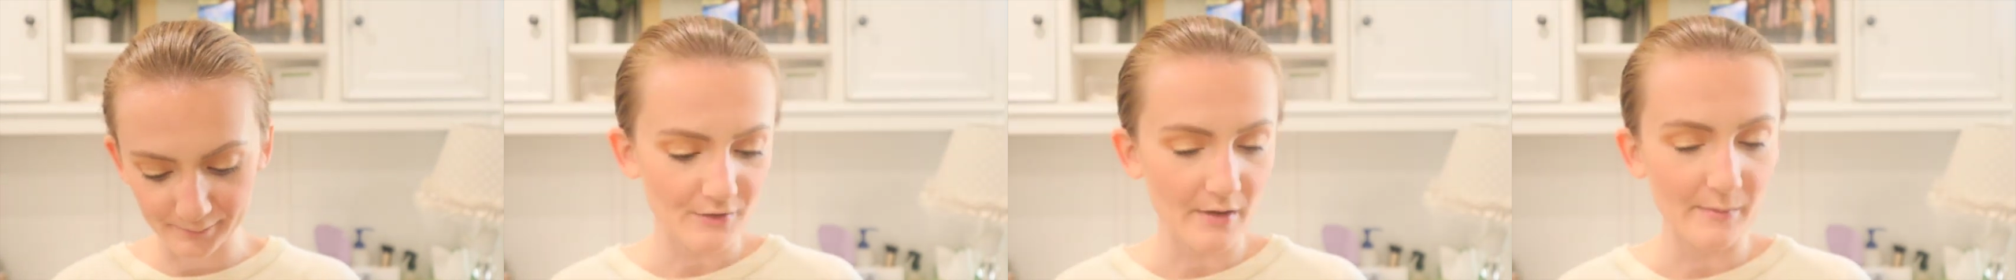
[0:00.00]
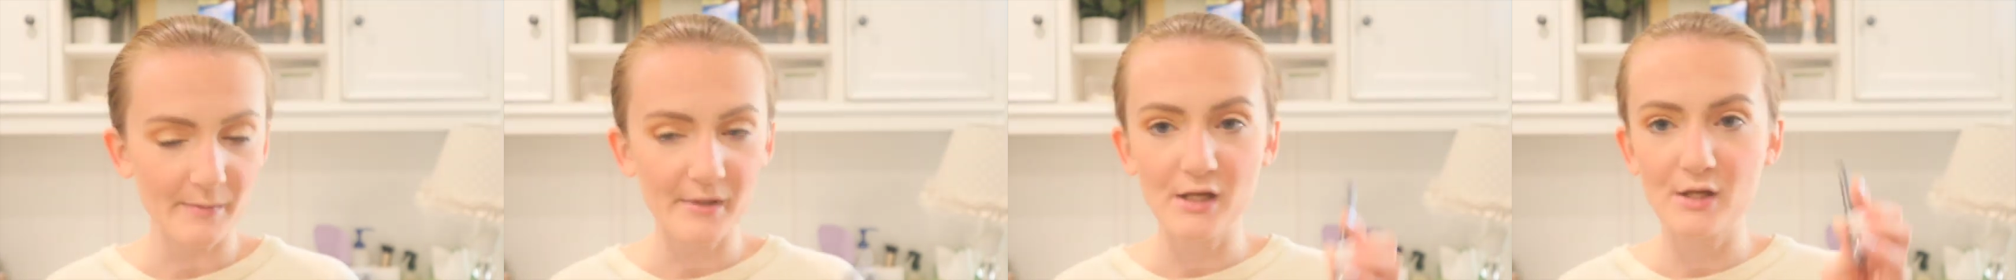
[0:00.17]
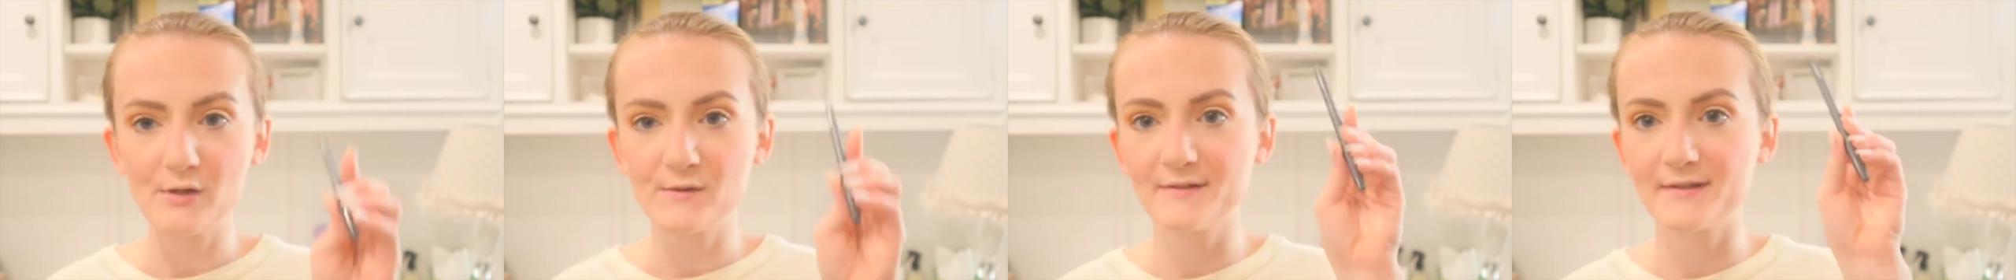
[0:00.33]
So I'm
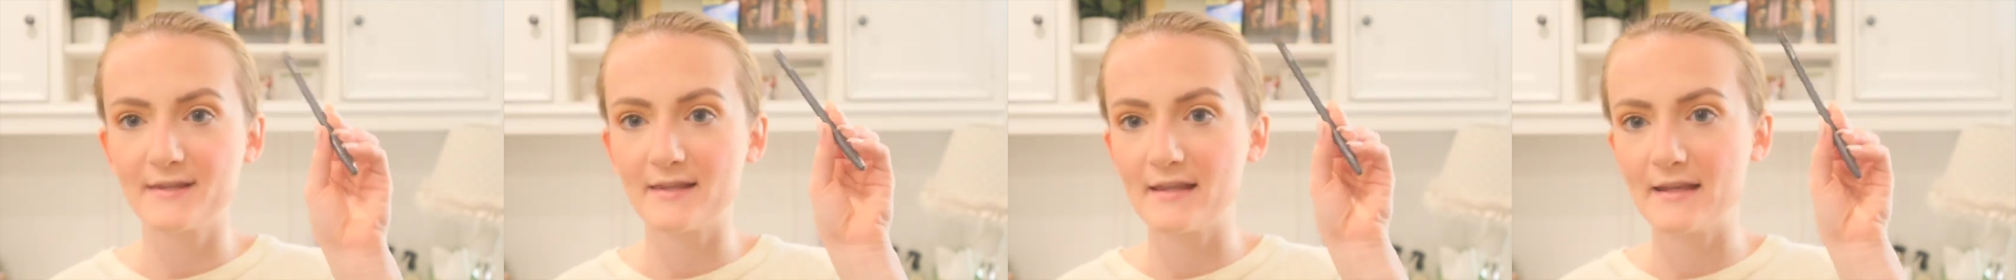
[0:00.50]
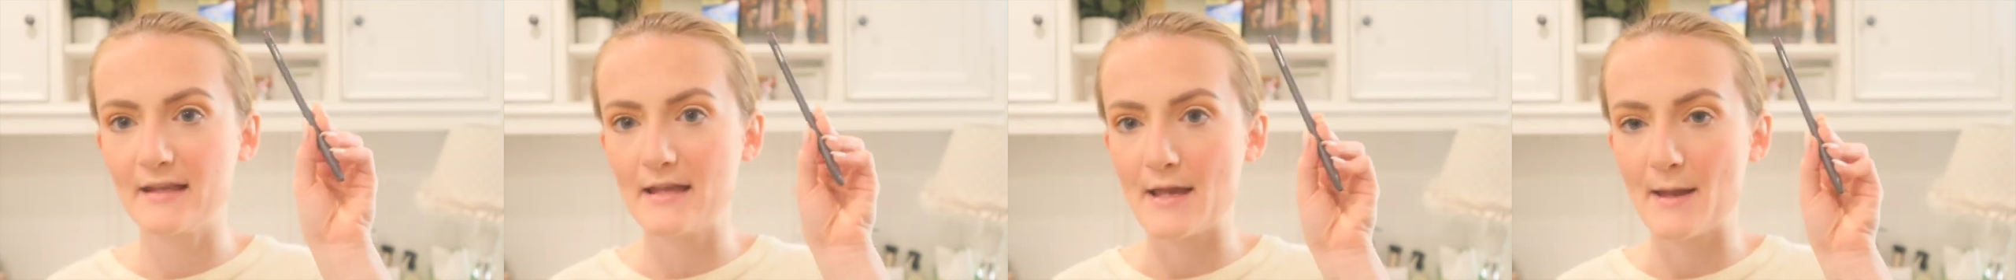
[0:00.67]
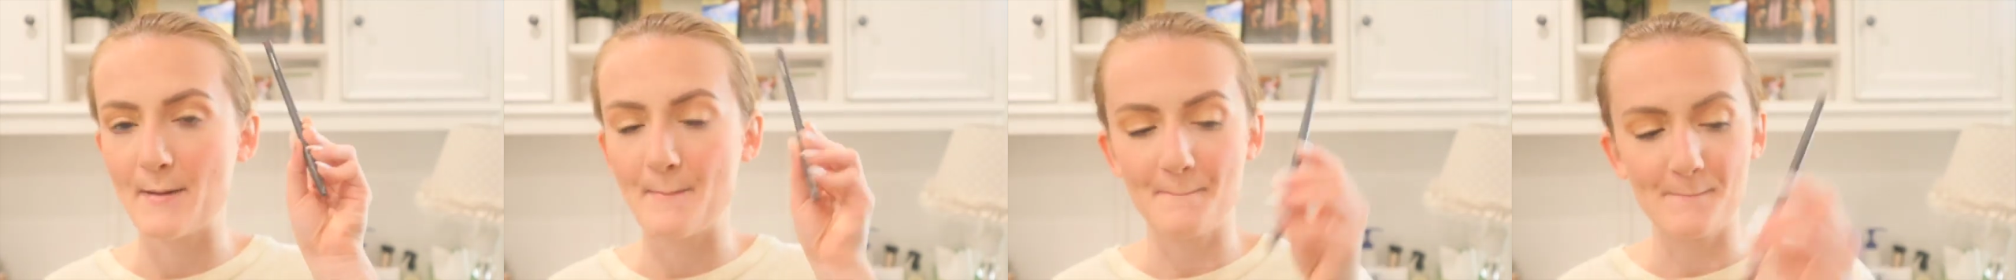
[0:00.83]
going to use
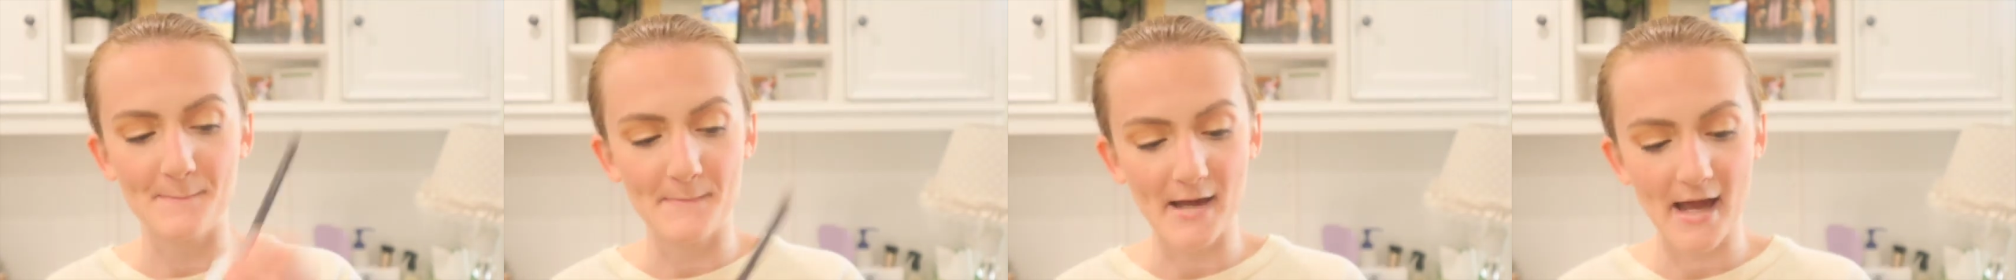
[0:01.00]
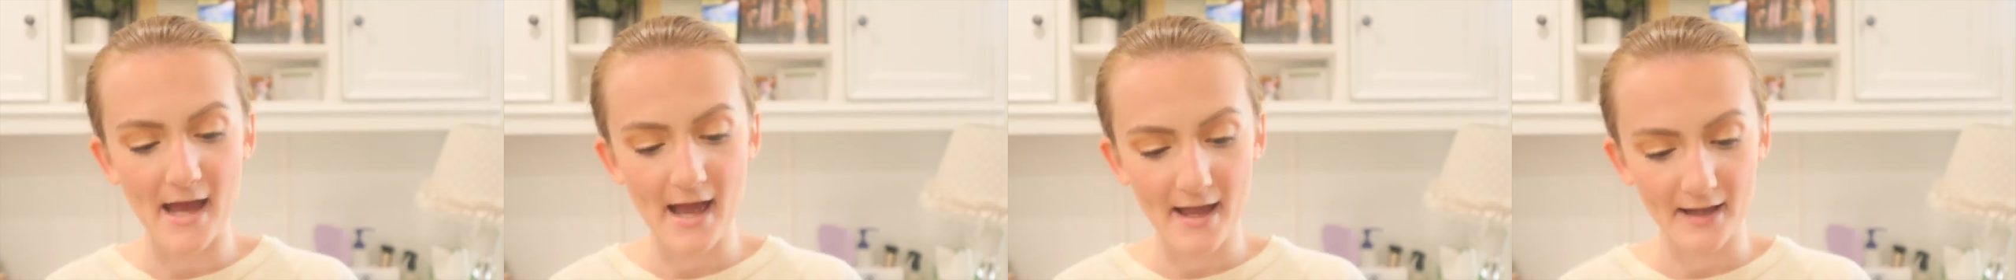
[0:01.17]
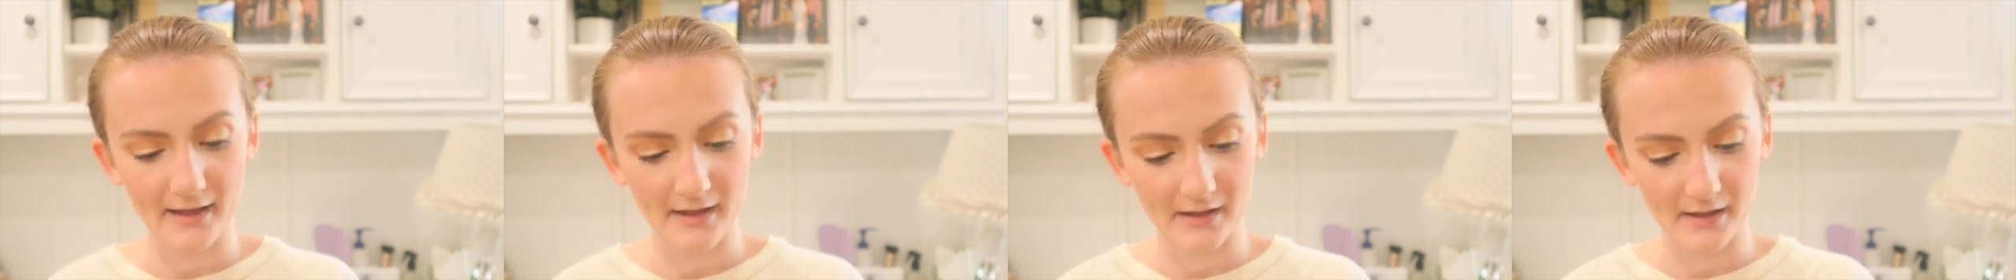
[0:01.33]
the
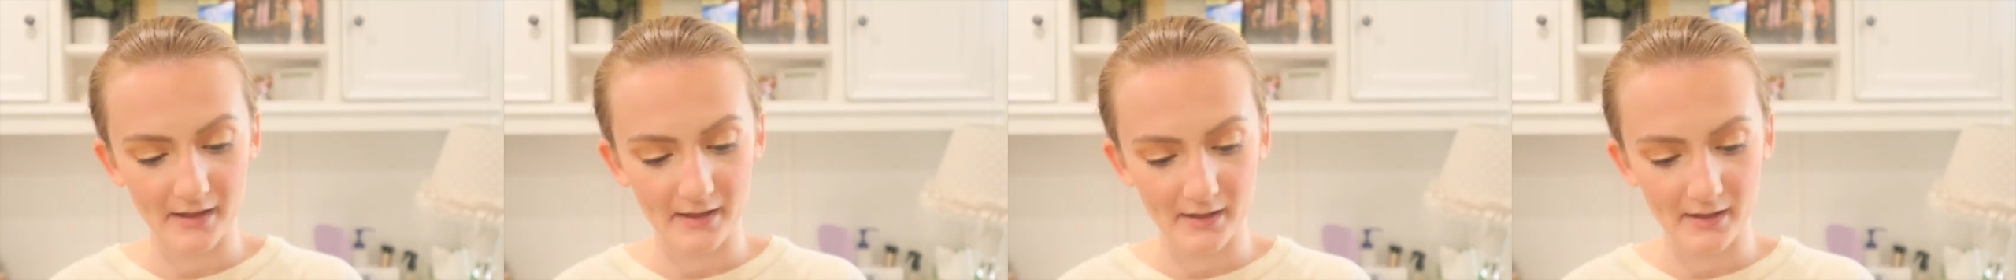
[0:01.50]
MAC